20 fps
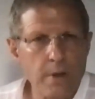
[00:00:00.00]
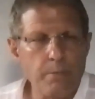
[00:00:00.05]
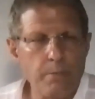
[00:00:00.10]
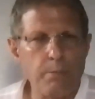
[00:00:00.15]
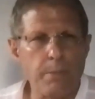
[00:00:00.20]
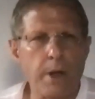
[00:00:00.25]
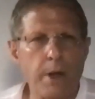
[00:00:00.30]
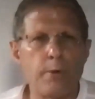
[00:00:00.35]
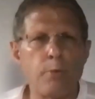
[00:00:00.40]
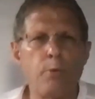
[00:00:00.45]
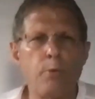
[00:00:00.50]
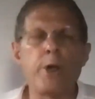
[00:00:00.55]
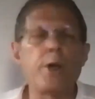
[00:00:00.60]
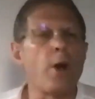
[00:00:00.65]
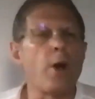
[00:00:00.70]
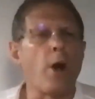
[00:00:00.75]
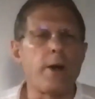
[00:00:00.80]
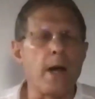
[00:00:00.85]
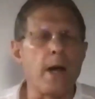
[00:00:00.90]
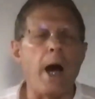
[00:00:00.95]
But we
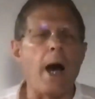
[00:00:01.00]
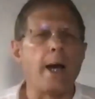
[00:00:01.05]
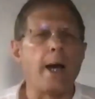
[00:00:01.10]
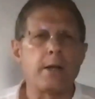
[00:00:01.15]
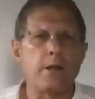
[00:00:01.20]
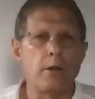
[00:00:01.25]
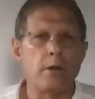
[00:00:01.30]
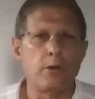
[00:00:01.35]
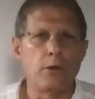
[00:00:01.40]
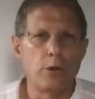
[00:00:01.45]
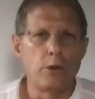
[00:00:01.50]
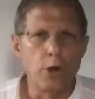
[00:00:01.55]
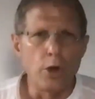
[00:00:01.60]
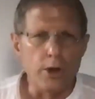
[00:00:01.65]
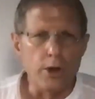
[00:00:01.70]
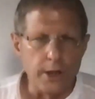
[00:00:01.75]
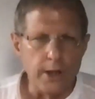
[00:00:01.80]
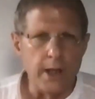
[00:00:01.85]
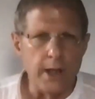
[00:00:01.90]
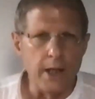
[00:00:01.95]
are not
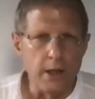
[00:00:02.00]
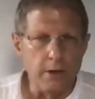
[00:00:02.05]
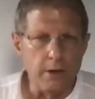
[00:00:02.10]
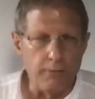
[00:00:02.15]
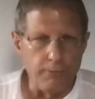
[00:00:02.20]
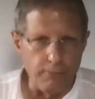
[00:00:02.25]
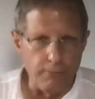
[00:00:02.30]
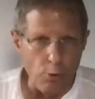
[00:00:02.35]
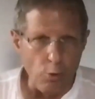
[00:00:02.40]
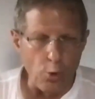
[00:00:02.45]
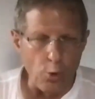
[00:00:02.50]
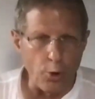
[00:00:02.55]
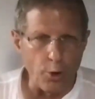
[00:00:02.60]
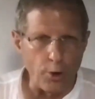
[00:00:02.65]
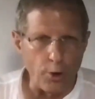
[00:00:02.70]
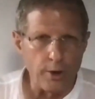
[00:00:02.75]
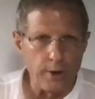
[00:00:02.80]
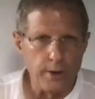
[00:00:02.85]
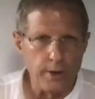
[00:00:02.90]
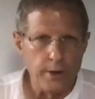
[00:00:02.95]
looking for,
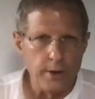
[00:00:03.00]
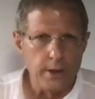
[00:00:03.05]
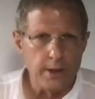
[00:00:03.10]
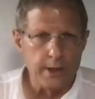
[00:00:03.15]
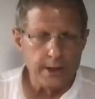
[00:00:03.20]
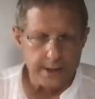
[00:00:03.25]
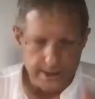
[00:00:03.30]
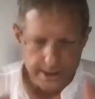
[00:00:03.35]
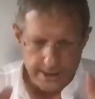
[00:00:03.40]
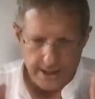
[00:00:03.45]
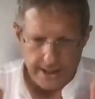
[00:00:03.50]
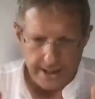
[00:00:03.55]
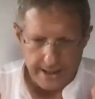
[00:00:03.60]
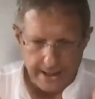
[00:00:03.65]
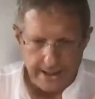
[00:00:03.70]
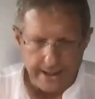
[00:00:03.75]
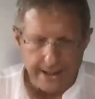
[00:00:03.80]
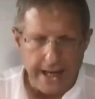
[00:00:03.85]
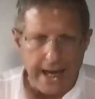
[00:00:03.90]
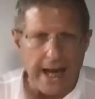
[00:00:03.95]

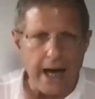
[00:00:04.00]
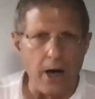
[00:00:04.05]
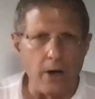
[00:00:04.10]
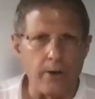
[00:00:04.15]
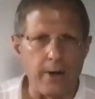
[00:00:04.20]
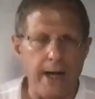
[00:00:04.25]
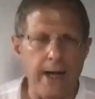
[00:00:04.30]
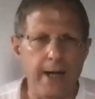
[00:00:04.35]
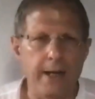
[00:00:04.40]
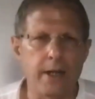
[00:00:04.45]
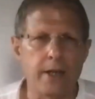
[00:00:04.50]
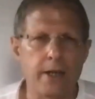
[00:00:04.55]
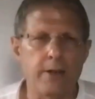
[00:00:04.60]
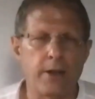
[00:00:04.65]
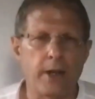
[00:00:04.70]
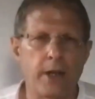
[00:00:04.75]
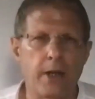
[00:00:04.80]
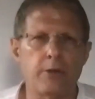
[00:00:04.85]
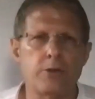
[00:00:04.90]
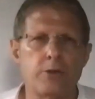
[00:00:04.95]
seeking out
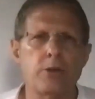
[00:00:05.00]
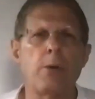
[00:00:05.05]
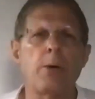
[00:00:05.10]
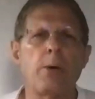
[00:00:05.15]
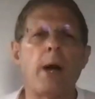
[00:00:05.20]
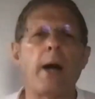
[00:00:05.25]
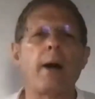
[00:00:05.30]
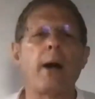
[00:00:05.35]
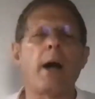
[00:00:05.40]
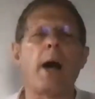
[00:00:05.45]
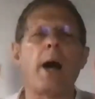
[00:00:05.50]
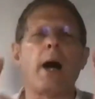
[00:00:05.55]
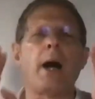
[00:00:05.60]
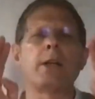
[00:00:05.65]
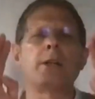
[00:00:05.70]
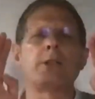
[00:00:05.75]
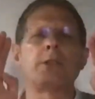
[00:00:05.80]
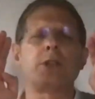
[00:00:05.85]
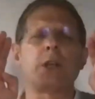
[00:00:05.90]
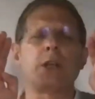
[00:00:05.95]
anything. So our
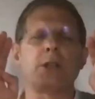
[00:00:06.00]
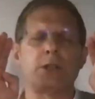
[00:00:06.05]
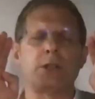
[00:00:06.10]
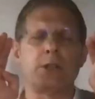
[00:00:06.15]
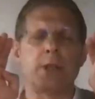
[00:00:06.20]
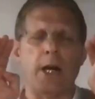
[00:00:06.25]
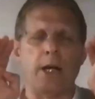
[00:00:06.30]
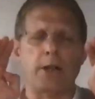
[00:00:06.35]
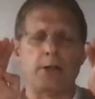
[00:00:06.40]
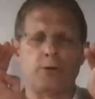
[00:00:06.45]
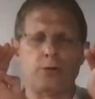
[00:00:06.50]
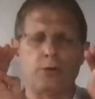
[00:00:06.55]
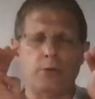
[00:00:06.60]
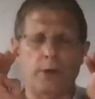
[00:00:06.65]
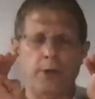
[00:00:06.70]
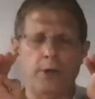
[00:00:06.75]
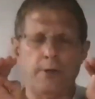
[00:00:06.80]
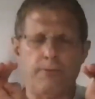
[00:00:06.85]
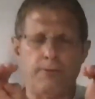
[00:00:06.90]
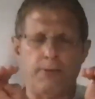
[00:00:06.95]
eyes just
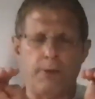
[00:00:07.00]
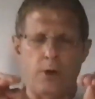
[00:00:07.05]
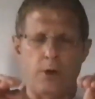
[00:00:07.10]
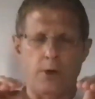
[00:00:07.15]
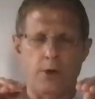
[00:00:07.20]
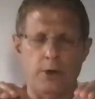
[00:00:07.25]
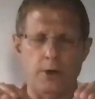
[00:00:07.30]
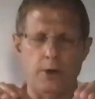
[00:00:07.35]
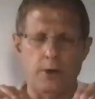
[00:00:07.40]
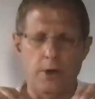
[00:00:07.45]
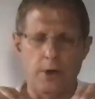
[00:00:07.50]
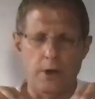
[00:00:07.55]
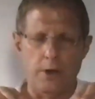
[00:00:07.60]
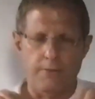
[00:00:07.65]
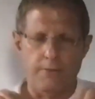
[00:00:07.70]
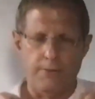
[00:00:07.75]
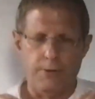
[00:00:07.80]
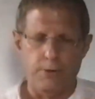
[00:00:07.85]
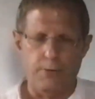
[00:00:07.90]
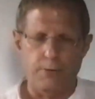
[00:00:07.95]
naturally fall a
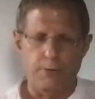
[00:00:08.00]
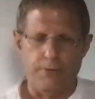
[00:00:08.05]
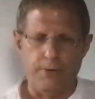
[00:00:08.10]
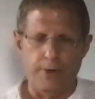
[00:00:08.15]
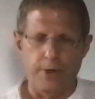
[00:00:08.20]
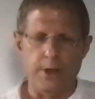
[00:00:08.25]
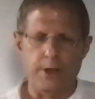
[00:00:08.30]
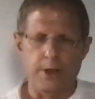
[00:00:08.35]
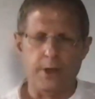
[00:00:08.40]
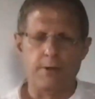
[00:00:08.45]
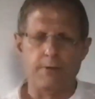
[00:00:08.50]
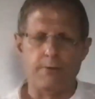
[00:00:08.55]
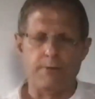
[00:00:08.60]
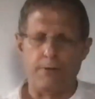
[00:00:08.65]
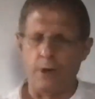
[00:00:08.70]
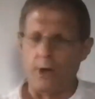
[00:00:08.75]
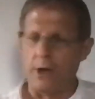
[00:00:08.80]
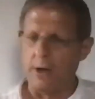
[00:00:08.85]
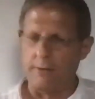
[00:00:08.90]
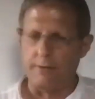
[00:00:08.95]
few feet in
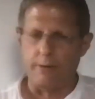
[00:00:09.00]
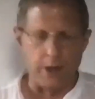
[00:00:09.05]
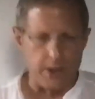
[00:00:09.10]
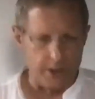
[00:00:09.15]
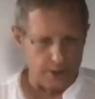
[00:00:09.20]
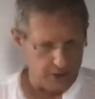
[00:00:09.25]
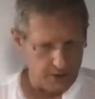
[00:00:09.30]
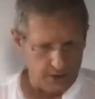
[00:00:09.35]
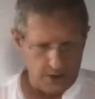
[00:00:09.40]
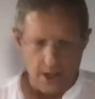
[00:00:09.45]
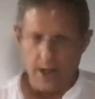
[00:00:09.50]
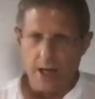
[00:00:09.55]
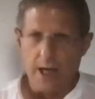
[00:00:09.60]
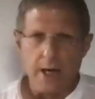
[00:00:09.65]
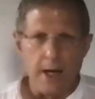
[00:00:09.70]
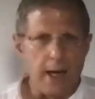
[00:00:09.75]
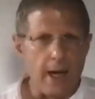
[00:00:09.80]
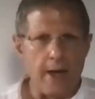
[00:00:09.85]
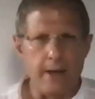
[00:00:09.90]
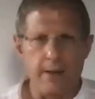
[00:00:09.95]
front of us.
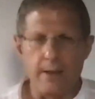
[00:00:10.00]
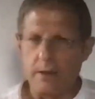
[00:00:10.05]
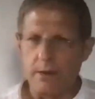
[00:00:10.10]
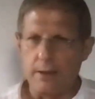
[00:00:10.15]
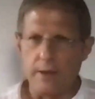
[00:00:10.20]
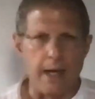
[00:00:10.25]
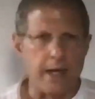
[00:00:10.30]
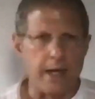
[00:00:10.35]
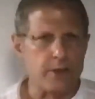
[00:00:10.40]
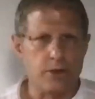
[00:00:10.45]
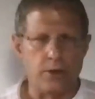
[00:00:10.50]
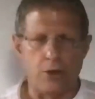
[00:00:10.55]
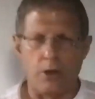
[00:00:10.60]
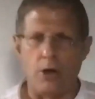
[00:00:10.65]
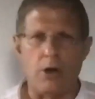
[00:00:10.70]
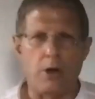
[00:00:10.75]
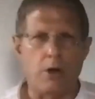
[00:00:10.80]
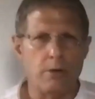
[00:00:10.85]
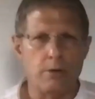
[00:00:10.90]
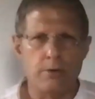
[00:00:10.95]
And that's
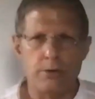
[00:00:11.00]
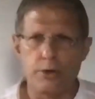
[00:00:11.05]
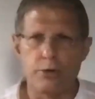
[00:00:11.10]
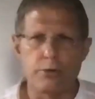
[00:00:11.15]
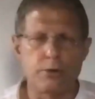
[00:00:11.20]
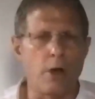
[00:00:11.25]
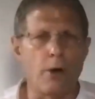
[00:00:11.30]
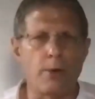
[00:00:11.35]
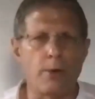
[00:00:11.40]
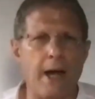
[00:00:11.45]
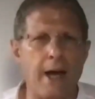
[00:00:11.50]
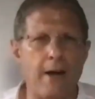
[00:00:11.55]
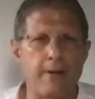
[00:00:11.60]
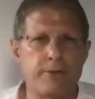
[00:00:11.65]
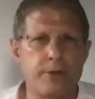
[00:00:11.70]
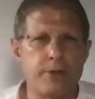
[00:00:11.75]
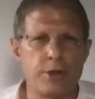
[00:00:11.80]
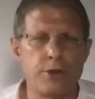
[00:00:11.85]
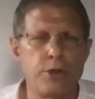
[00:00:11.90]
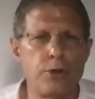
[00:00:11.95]
all. You don't have
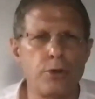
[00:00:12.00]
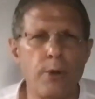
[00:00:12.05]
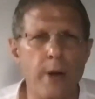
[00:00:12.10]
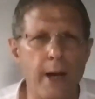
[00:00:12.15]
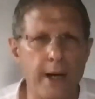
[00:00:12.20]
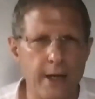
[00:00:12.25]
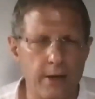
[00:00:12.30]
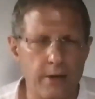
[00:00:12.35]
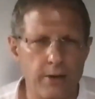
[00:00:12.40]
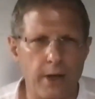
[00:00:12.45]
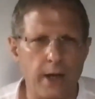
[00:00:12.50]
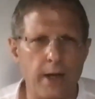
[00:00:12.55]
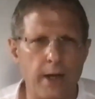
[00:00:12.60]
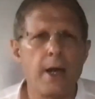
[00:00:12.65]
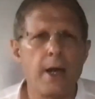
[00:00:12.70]
to do anything.